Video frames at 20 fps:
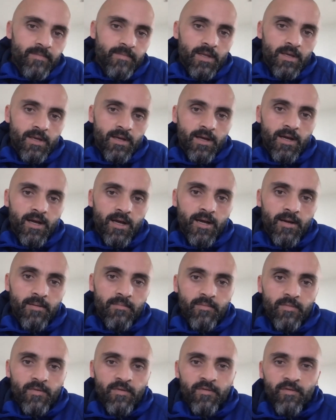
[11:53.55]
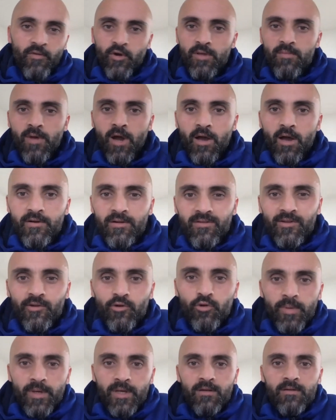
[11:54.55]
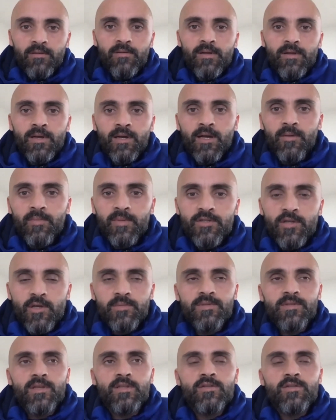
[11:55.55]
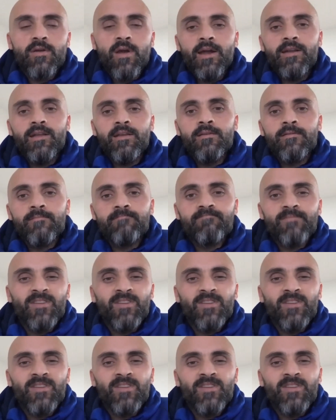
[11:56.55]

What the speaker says: footy mode a little bit in terms of their training.